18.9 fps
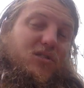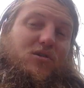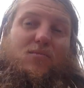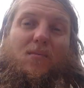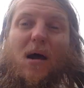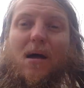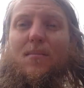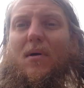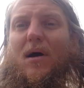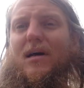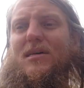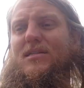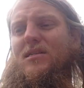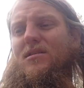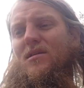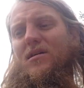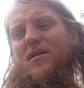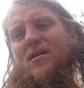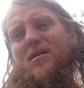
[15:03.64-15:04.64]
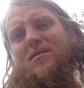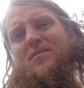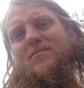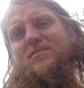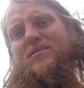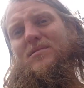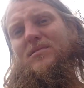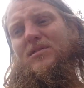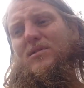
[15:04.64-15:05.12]
do my best
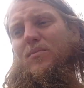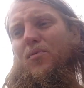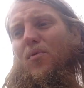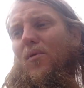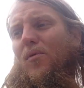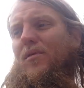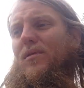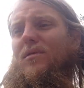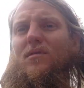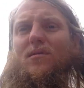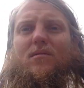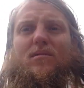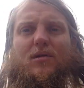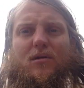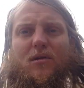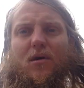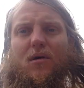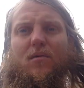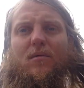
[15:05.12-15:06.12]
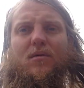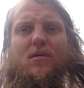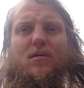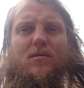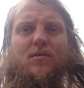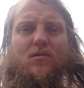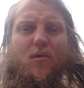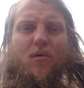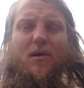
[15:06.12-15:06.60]
to support,
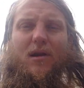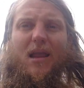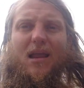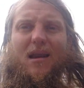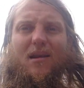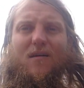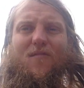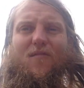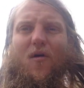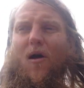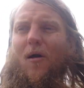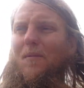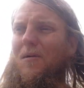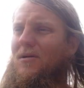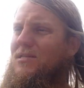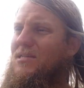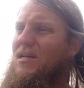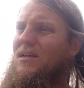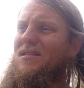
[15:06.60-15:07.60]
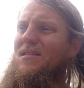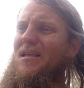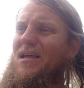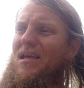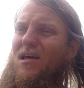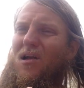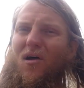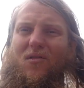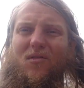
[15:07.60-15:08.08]
the organic farmers and
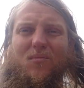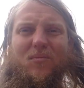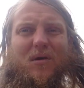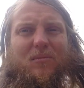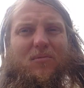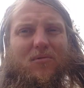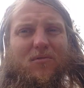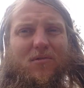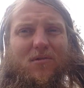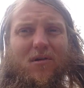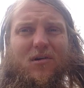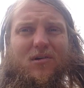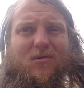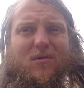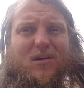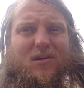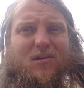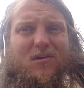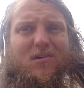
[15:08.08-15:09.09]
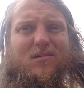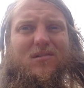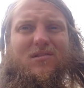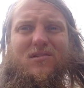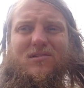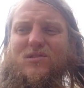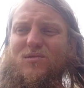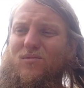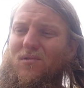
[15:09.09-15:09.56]
all the people that are doing good
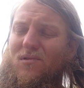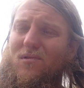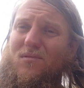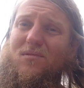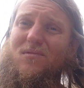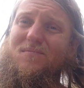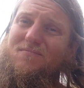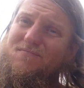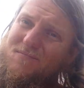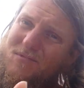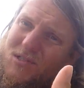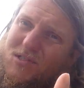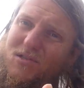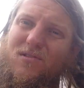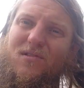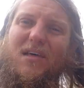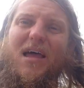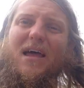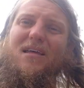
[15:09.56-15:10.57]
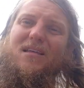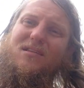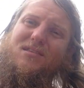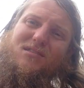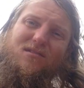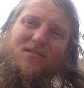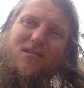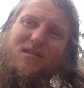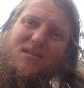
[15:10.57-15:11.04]
in this world, so that
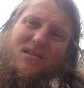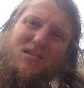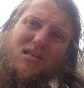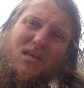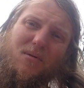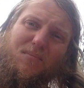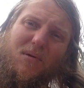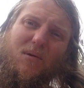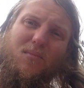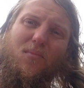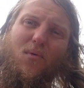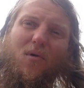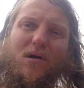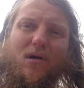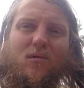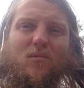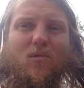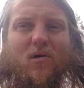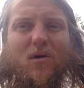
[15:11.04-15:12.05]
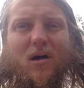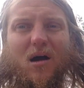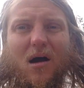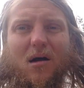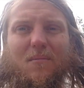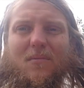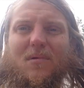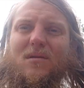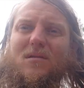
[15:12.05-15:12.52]
the tipping point will
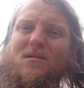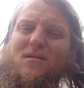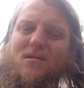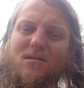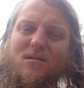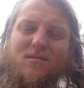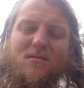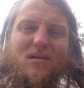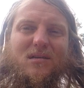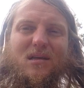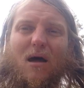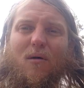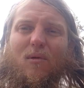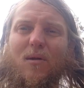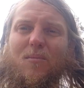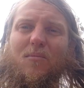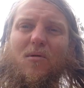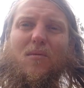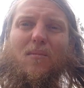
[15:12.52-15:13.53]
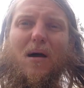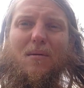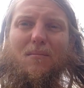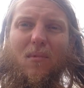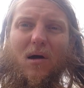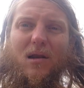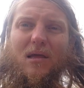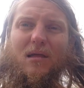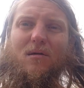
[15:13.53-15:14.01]
come. I want to put my
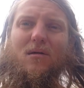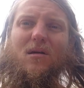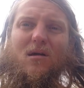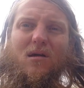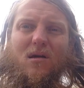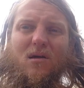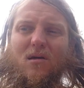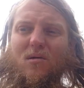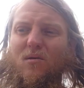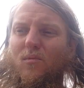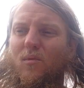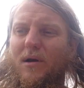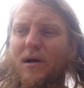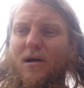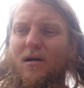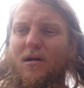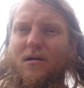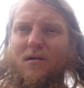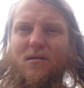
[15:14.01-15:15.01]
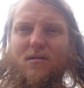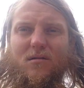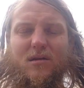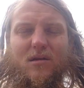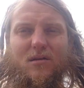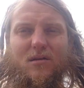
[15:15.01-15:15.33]
money where,